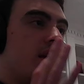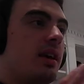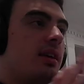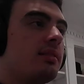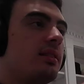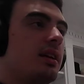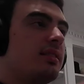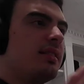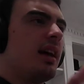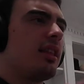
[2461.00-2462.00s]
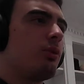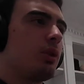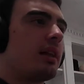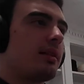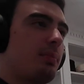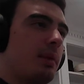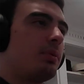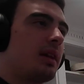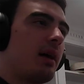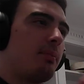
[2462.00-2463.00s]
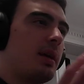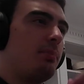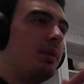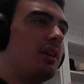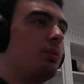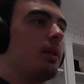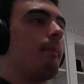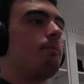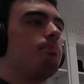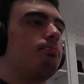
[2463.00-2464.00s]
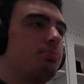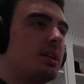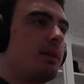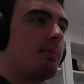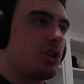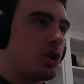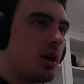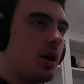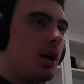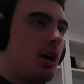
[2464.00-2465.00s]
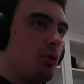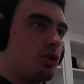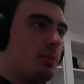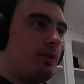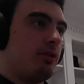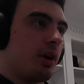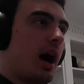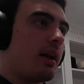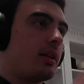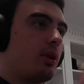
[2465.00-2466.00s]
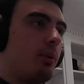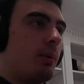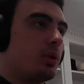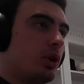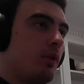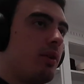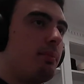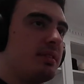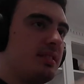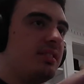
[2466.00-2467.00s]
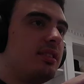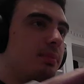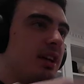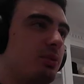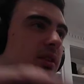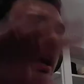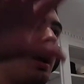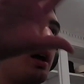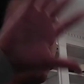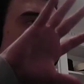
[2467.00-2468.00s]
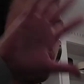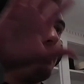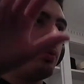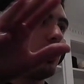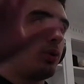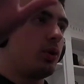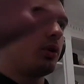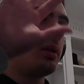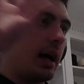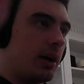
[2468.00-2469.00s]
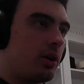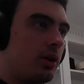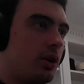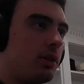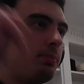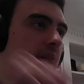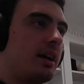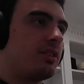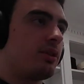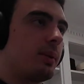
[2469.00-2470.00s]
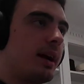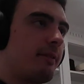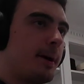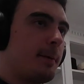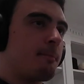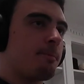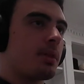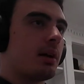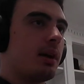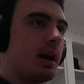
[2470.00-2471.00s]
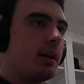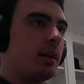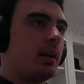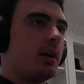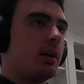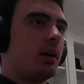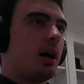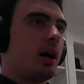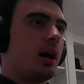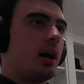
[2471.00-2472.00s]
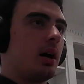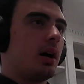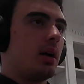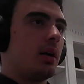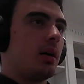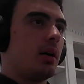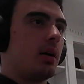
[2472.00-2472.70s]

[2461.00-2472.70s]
He's nothing without the people that he plays with. Pretty much, he would just be forgotten. No one would know him. But since he plays with that like good players or whatever, right? Uh,